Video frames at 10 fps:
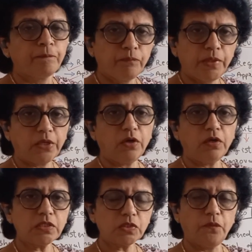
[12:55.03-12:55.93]

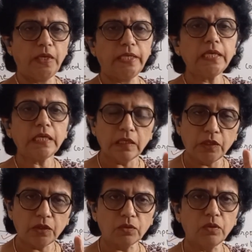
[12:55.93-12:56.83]
because very
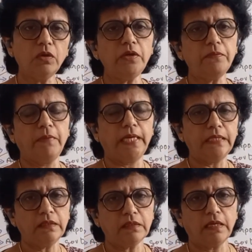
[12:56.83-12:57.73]
controlled manner